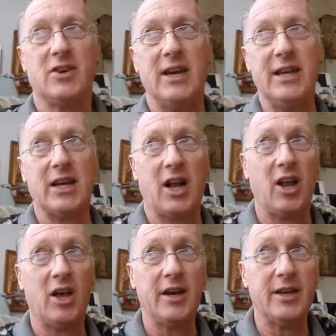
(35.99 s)
I had a
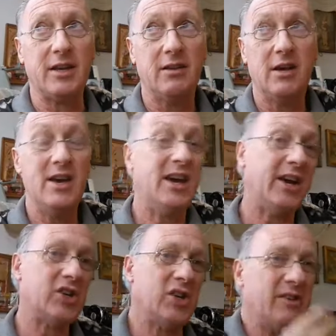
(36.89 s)
client
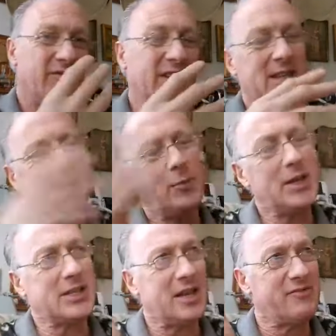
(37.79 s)
actually recently, when
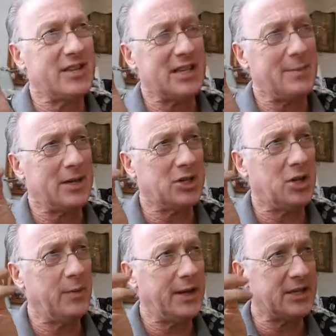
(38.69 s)
I say recently, about
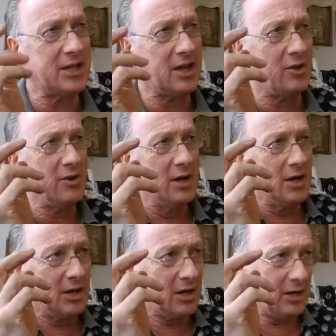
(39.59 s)
2 weeks ago,
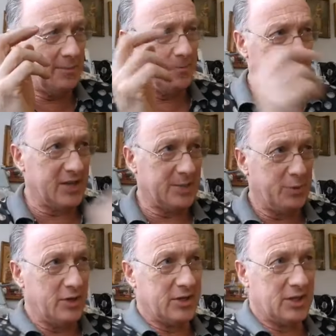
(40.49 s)
this
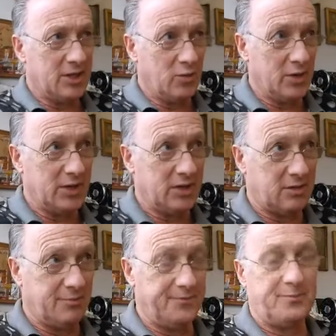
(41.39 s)
person
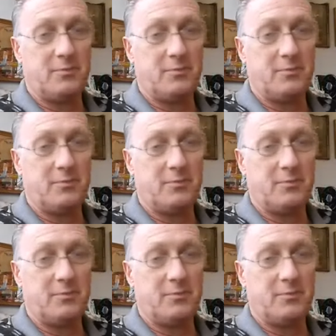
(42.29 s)
was